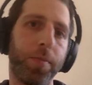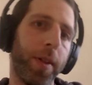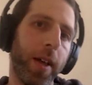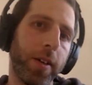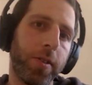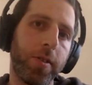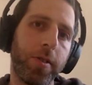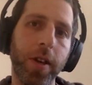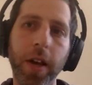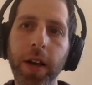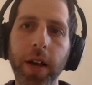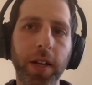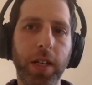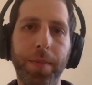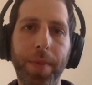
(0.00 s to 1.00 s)
Plus,
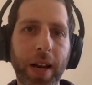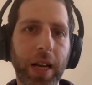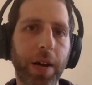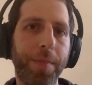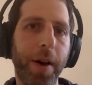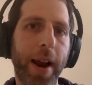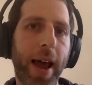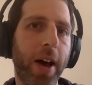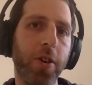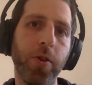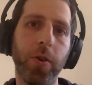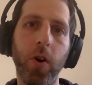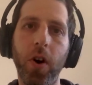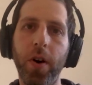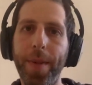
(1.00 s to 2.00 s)
depending upon how you
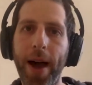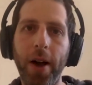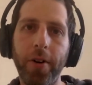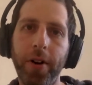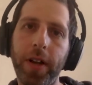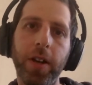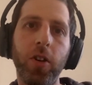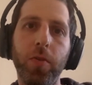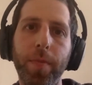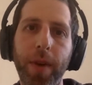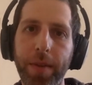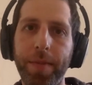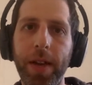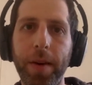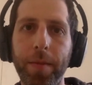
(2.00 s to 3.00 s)
go about it, you
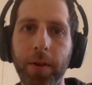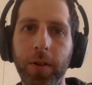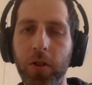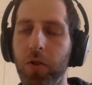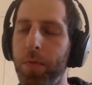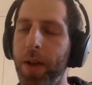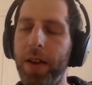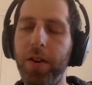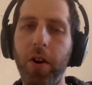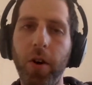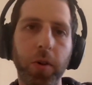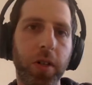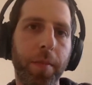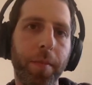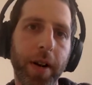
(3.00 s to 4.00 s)
may know
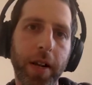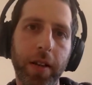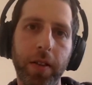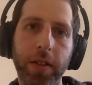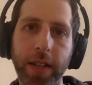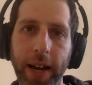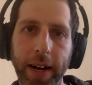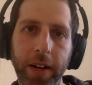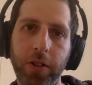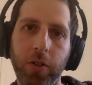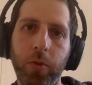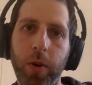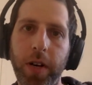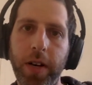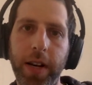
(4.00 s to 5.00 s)
somebody second
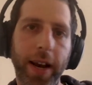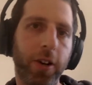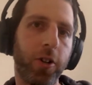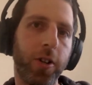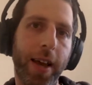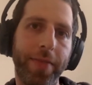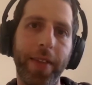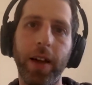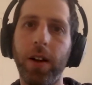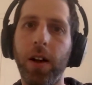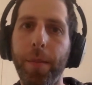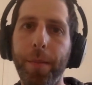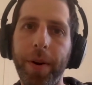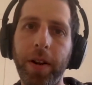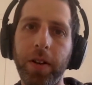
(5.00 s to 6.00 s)
degree connection at that
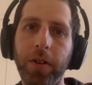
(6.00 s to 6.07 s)
company.